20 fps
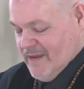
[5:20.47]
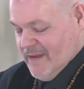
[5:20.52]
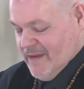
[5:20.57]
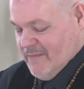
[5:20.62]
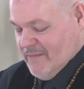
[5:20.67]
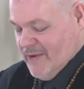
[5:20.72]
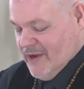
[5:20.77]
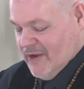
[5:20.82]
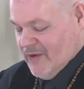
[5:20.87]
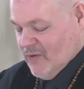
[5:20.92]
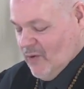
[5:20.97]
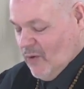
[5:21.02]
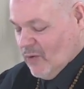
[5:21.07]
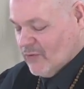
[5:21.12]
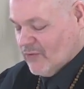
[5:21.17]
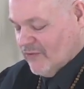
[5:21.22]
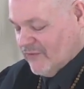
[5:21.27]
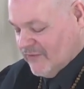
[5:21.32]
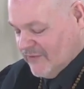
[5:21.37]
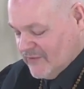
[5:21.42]
My
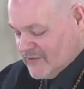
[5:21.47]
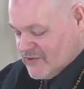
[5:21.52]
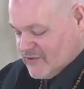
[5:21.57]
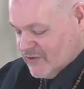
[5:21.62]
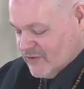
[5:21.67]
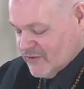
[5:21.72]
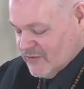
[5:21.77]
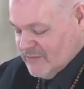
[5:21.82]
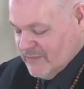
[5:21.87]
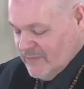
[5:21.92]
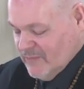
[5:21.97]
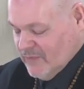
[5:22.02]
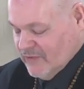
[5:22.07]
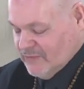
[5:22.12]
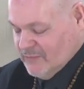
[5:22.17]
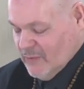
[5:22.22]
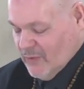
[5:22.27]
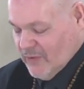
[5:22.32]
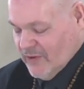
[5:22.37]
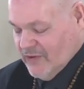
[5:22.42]
older sister
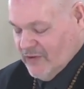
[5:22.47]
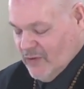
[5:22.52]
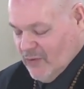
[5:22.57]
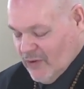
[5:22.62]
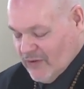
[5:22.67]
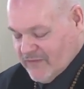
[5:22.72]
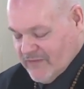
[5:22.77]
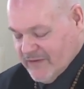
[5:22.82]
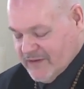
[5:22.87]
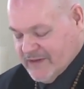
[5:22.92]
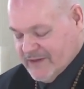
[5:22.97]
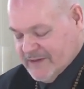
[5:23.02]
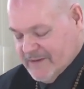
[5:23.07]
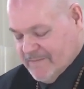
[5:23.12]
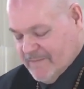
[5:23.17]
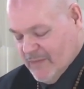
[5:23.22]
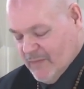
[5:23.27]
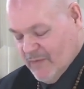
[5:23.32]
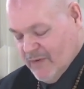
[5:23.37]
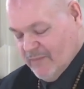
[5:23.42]
was born in Norfolk
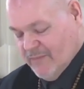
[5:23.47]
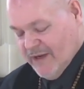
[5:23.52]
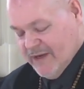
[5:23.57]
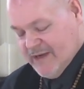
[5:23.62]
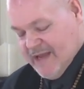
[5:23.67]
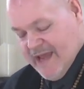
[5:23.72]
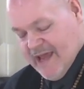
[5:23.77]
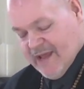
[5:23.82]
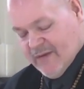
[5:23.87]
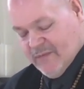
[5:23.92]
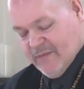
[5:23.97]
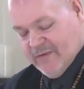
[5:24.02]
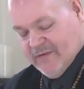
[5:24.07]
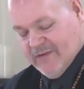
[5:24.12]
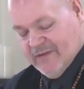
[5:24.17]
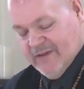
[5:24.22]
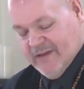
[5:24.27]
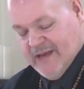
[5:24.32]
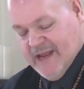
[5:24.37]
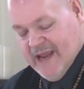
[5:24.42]
when my dad was
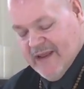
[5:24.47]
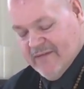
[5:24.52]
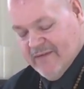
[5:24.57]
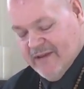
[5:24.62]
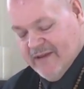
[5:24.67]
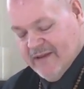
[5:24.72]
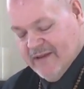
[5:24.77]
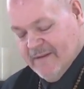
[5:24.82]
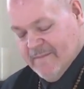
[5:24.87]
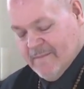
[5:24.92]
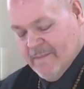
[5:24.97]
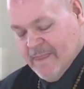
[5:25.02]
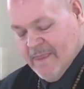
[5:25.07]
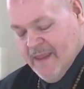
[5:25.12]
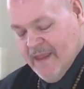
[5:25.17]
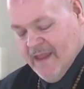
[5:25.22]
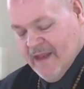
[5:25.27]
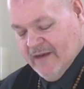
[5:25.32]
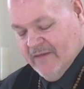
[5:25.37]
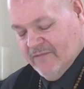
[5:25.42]
in the Navy,
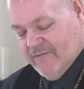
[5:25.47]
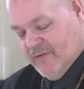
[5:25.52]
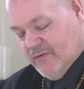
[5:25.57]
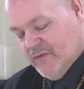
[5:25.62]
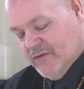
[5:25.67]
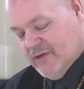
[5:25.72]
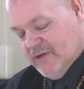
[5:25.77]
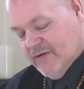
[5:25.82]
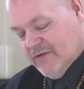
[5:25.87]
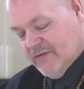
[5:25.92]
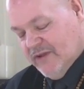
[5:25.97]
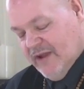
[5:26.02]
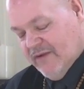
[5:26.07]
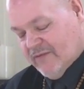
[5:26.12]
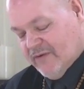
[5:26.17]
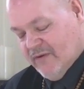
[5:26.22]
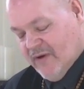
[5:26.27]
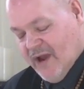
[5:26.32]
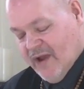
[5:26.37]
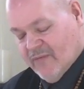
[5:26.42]
and a few years
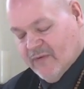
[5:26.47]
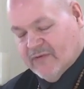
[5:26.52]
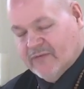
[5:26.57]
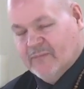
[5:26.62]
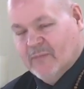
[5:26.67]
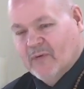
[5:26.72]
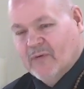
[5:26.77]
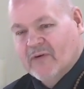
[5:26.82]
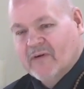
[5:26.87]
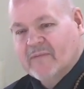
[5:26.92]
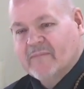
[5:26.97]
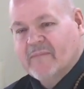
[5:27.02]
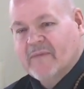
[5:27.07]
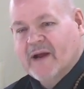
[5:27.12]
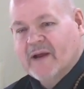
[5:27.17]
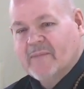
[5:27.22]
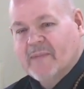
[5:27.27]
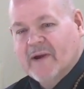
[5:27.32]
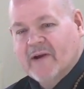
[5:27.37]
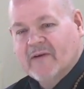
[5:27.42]
after I was born,
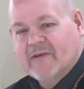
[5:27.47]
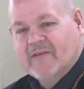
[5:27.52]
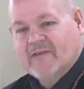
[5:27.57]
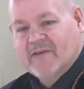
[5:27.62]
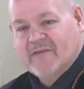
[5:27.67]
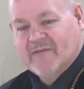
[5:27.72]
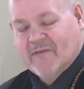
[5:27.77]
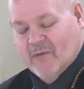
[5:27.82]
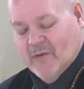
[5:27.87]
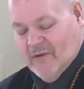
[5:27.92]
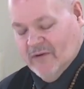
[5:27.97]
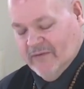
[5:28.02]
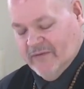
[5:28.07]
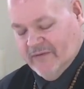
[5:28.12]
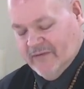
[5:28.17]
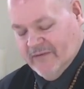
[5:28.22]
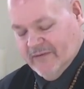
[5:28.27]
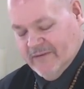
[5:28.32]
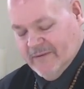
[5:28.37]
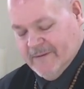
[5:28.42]
my parents
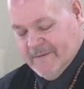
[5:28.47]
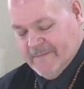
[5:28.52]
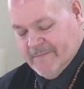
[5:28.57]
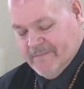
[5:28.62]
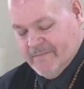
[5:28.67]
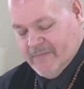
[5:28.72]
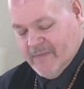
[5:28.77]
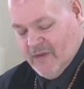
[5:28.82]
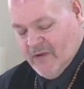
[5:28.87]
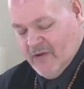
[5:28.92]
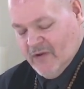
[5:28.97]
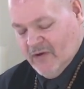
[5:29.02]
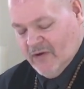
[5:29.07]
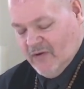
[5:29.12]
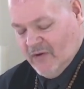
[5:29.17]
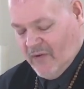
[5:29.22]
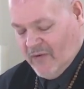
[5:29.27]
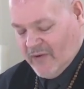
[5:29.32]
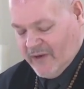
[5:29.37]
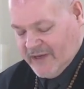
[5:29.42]
divorced.
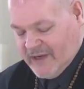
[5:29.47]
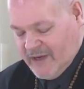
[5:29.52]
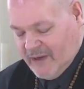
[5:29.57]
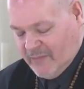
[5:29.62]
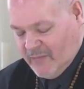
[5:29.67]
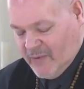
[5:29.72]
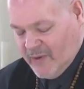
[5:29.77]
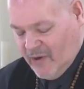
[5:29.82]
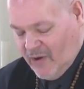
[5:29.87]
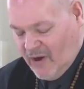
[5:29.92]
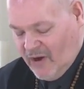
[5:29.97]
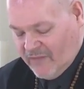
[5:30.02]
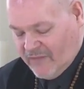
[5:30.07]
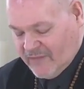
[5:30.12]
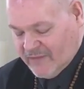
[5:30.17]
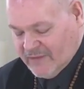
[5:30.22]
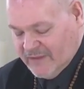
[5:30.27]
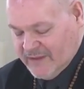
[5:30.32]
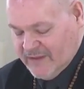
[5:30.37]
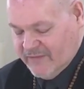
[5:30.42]
Growing up, we
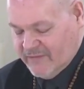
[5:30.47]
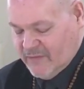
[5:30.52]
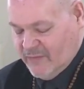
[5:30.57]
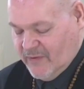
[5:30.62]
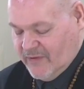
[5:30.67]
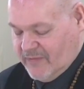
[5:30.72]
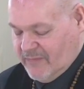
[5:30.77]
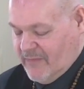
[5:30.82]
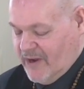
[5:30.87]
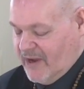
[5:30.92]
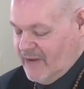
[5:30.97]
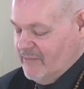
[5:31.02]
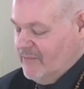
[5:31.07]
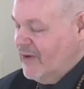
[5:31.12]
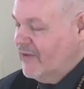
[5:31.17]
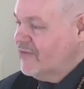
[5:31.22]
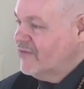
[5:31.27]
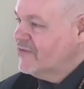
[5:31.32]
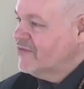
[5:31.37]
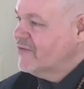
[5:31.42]
often lived with my
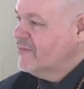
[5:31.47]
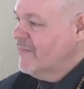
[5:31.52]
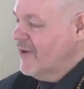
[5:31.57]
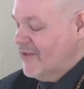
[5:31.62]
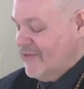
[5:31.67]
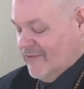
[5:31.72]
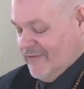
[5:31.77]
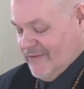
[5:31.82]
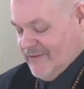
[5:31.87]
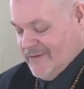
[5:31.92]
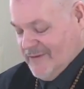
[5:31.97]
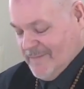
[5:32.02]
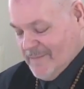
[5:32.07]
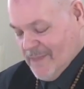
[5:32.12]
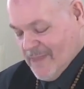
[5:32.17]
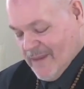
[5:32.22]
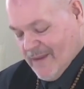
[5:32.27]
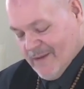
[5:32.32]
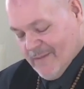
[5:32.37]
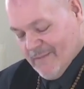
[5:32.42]
mother's mother,
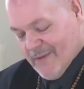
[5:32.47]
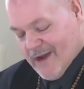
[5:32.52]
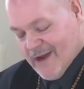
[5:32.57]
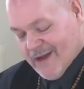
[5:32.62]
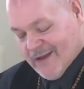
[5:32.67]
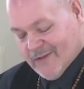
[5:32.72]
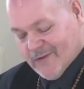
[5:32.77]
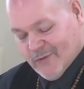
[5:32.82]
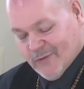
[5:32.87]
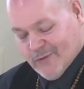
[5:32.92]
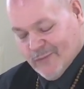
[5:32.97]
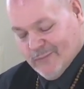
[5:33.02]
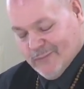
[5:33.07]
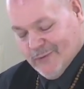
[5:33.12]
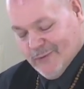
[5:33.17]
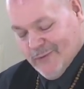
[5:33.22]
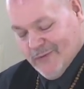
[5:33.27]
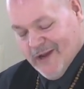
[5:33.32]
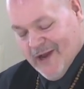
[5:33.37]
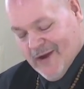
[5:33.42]
my little
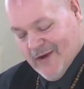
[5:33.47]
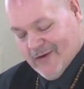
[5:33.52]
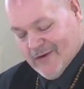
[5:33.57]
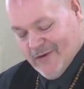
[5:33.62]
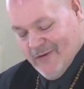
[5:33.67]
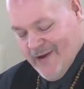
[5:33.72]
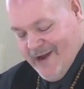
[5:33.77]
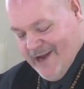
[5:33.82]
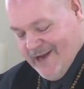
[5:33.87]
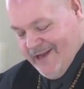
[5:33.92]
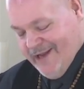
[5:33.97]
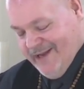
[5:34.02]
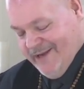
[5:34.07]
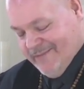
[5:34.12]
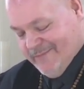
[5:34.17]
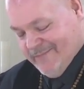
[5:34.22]
blue-haired granny,